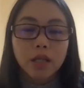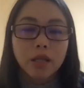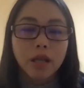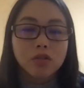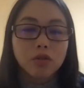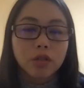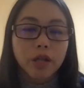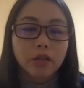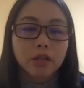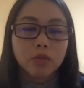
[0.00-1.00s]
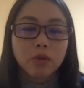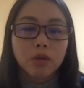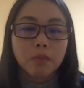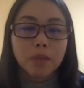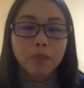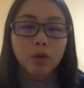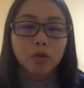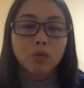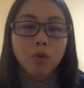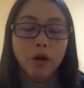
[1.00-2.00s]
can get you connected with the people
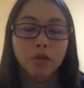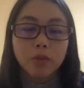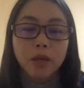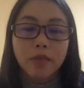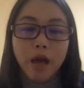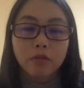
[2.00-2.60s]
who are doing that